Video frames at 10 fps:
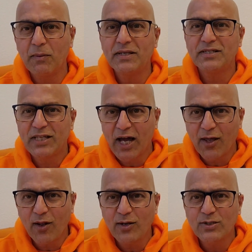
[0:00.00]
means they are
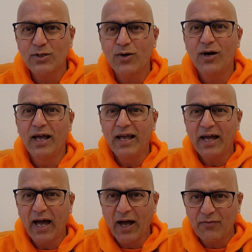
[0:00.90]
also
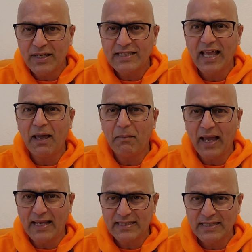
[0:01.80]
of the same
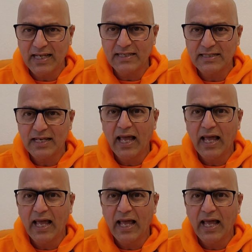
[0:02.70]
essence